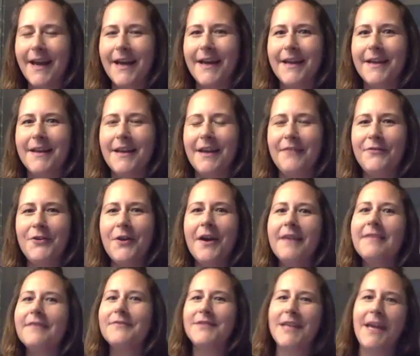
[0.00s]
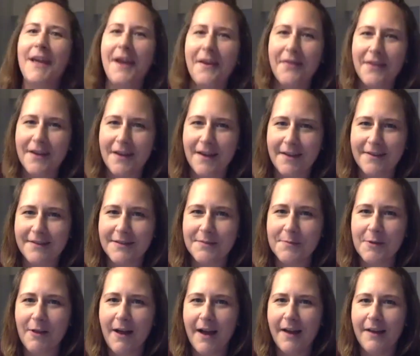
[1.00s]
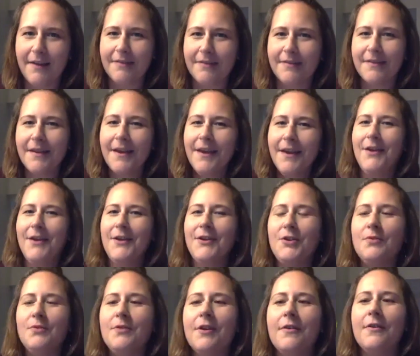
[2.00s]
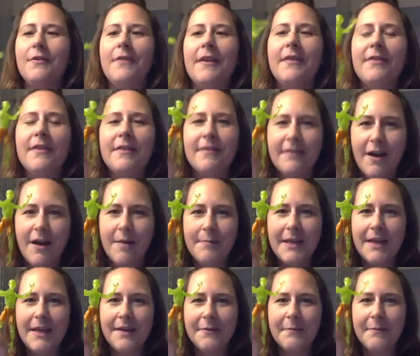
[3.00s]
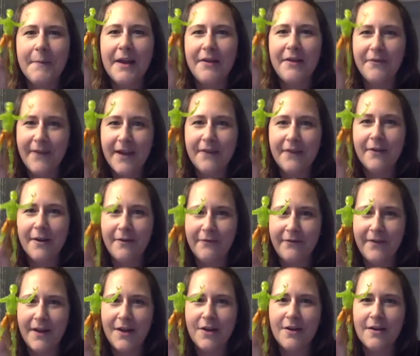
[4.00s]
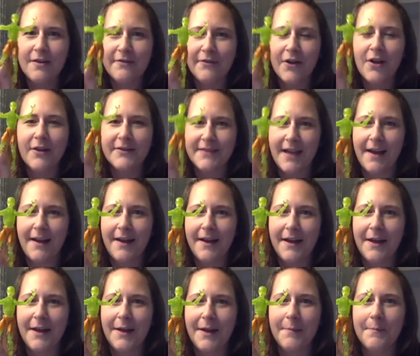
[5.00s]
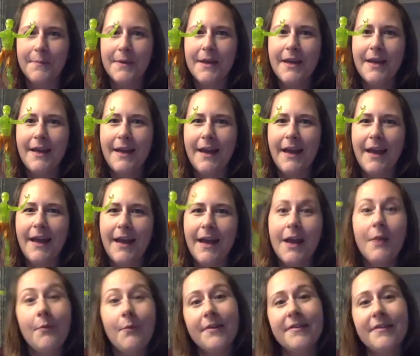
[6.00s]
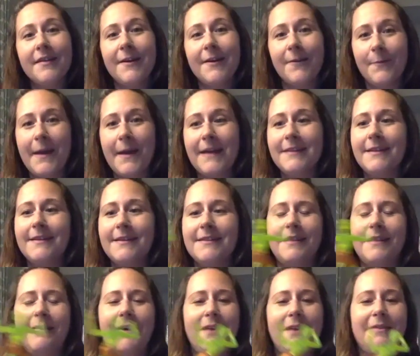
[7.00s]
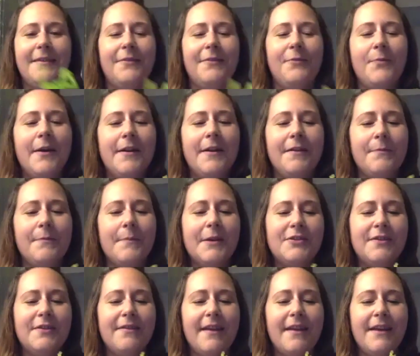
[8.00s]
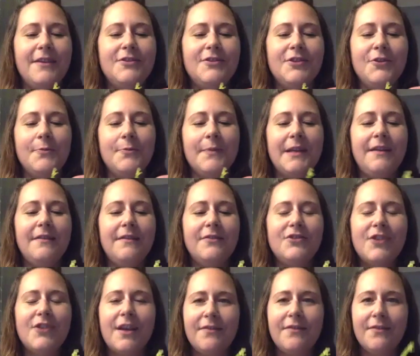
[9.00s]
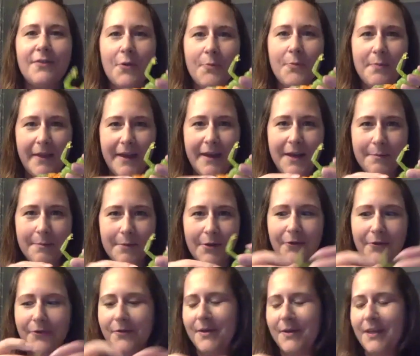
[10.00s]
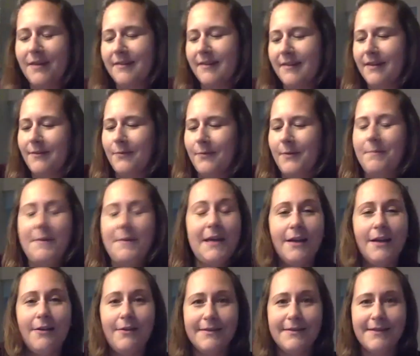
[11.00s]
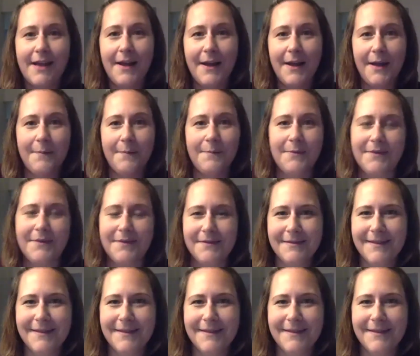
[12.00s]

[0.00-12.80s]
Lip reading: And if you guys have taken the custom class, you know that the zombie is my favorite figure of all time. And I wasn't expecting to like this one as much as I do, but he's just so playable. So he sits with me at all times.